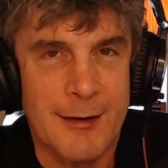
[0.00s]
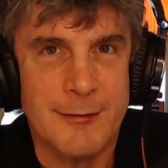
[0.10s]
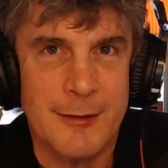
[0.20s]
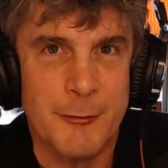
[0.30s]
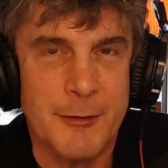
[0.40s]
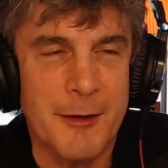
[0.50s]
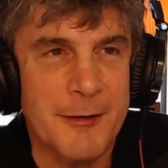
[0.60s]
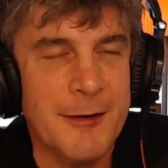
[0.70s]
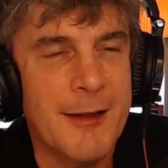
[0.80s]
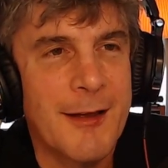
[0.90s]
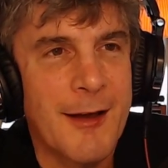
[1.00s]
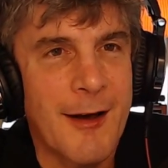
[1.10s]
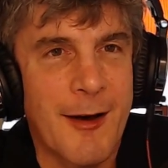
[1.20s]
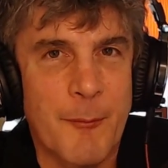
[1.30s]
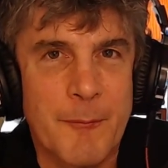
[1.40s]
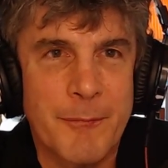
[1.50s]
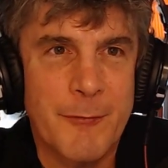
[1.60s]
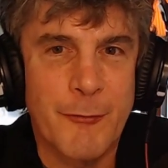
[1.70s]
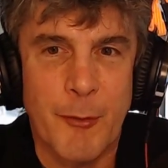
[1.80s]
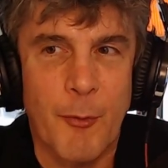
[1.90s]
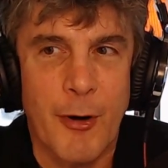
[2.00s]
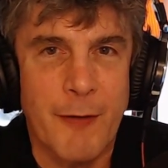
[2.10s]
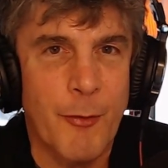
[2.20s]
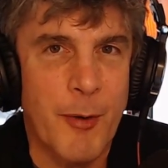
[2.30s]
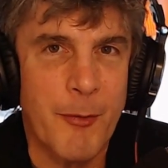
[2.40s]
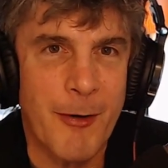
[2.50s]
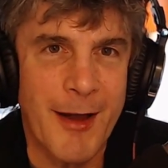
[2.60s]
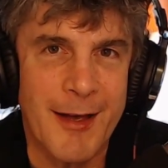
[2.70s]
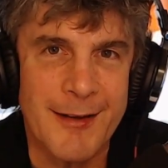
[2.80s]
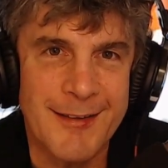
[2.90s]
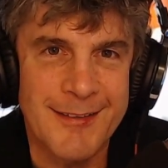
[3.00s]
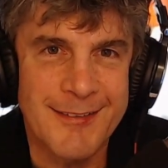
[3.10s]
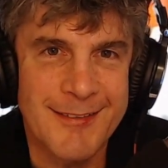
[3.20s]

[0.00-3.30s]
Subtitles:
I guess that's redundant, from wherever we were at.